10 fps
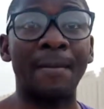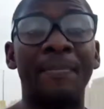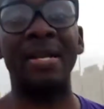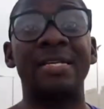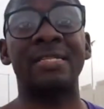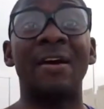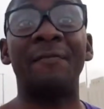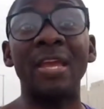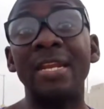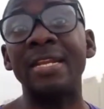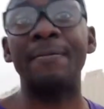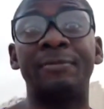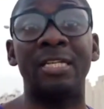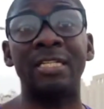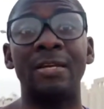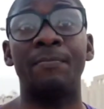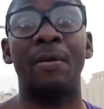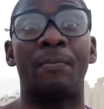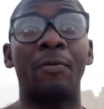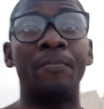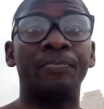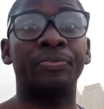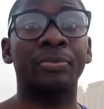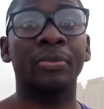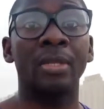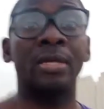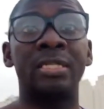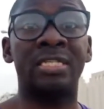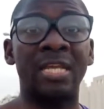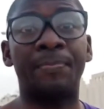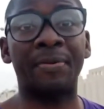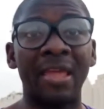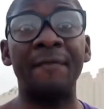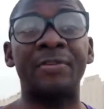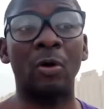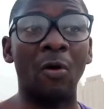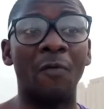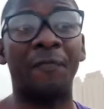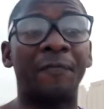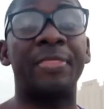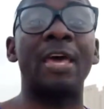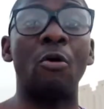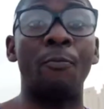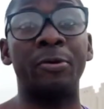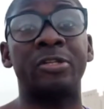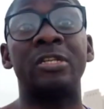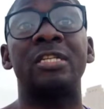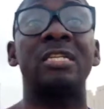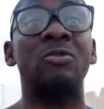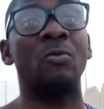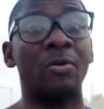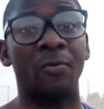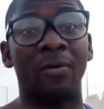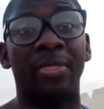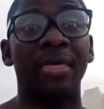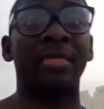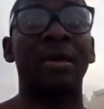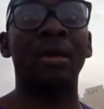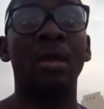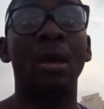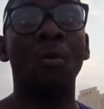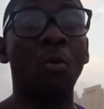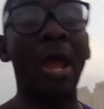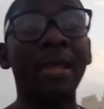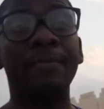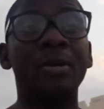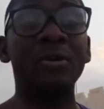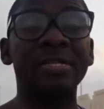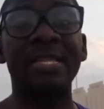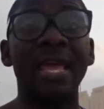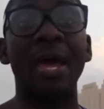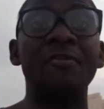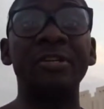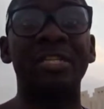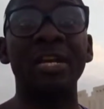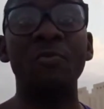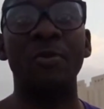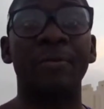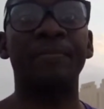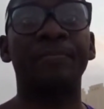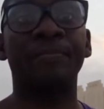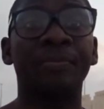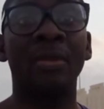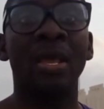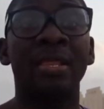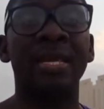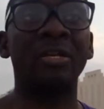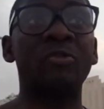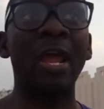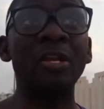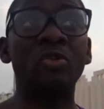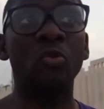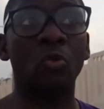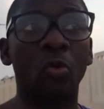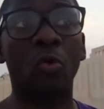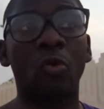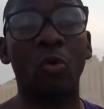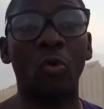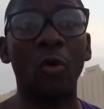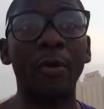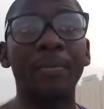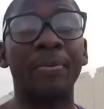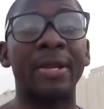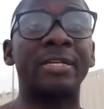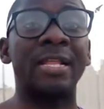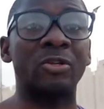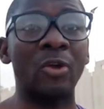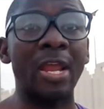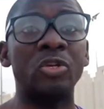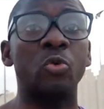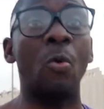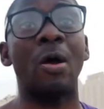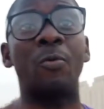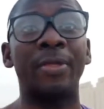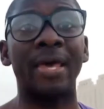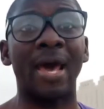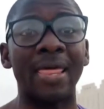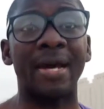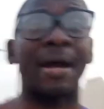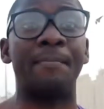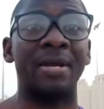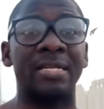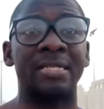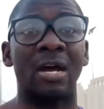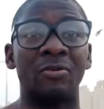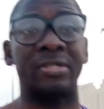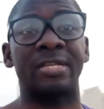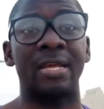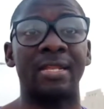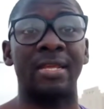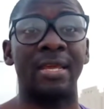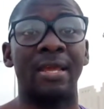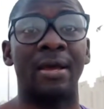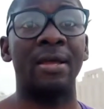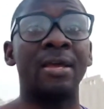companies have ended up cheating people, deprived of their opportunity in one way or the other. Why? Because they are not genuine. They are trying to corroborate, they are trying to work with other companies outside here